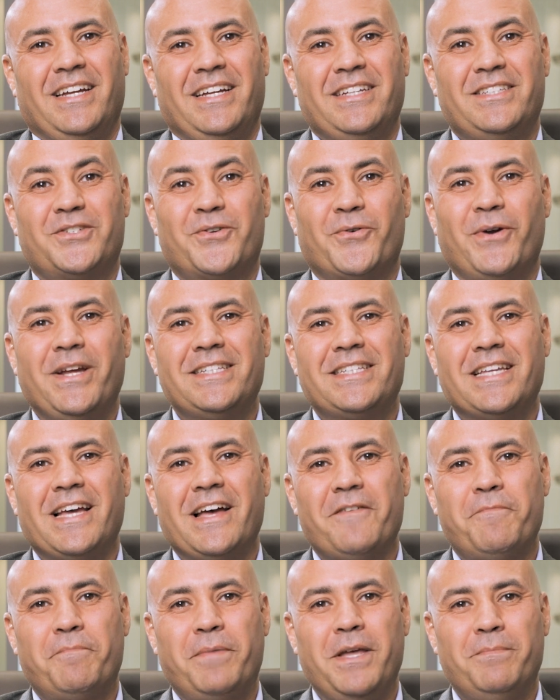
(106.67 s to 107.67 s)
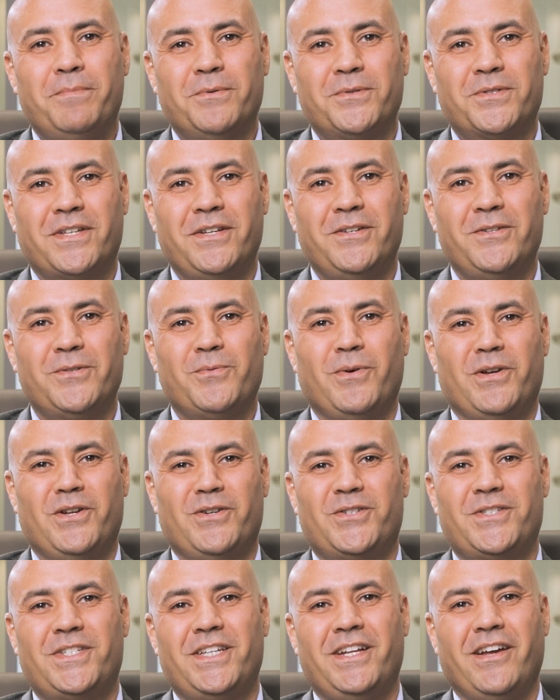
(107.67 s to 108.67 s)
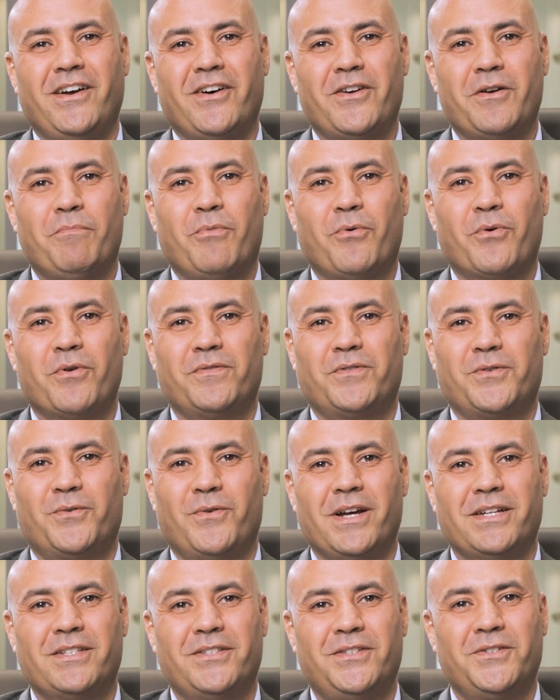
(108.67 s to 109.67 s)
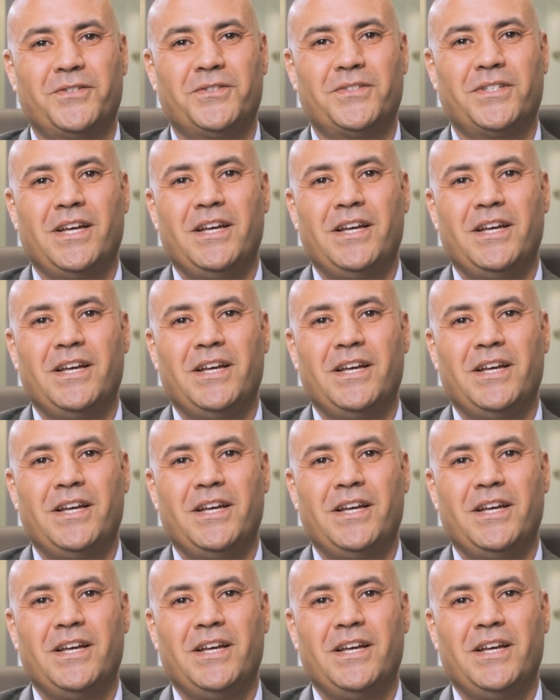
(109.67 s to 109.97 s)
It's great to have people skills when you're sitting on a board of directors